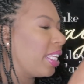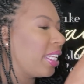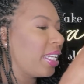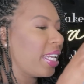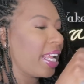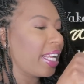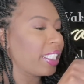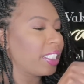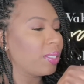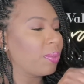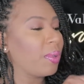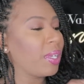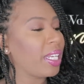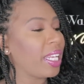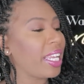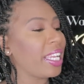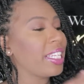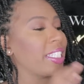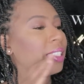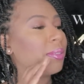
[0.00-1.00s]
the next
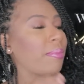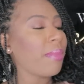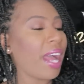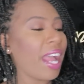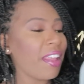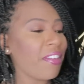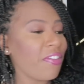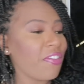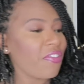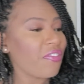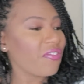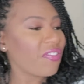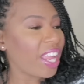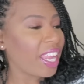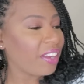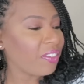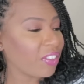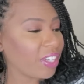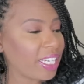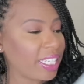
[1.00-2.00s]
one is my
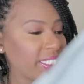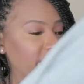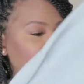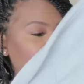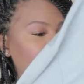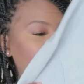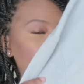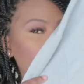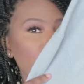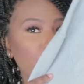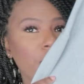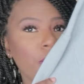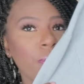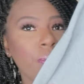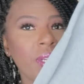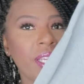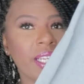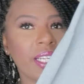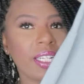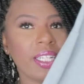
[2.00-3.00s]
favorite. It's like a
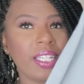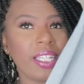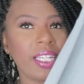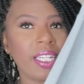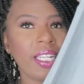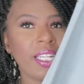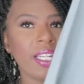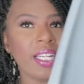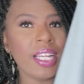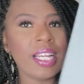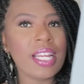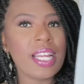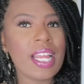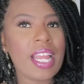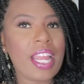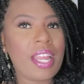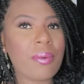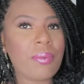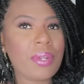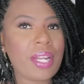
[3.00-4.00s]
tunic hoodie.
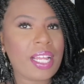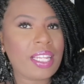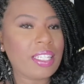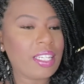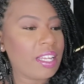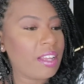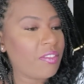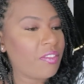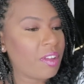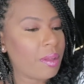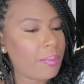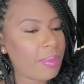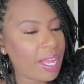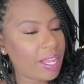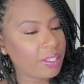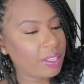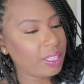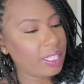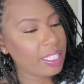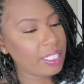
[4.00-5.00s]
And what I love
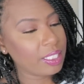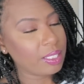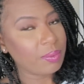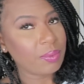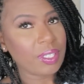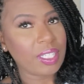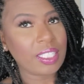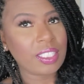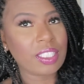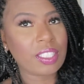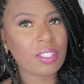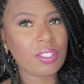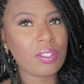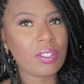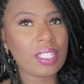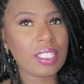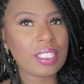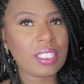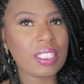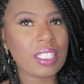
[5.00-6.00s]
about this one, so you
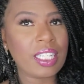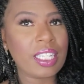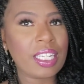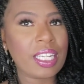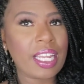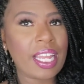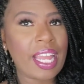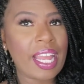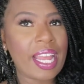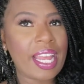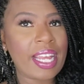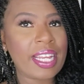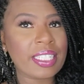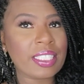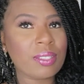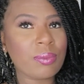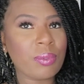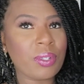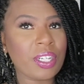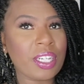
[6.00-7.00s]
can see it
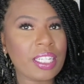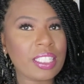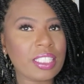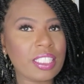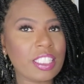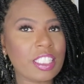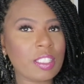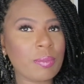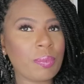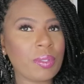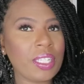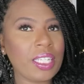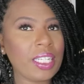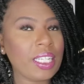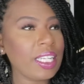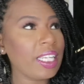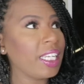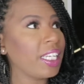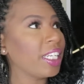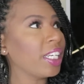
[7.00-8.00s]
has where it's a split
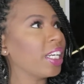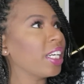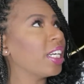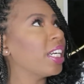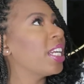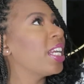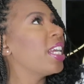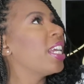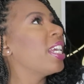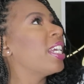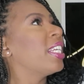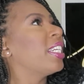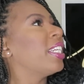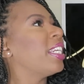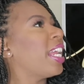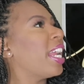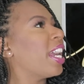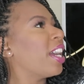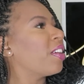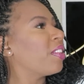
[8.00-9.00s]
here.
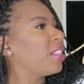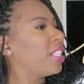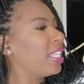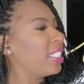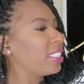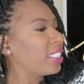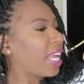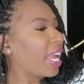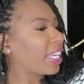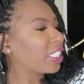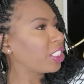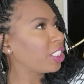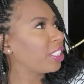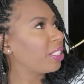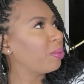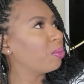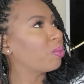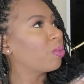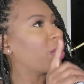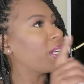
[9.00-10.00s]
Now, this
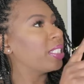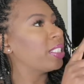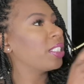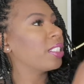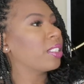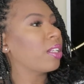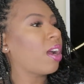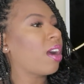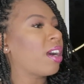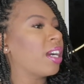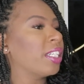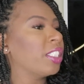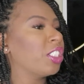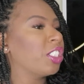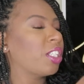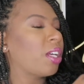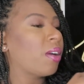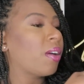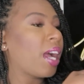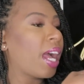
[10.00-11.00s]
actually runs large,
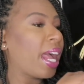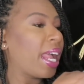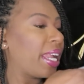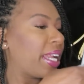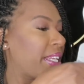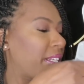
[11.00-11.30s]
so I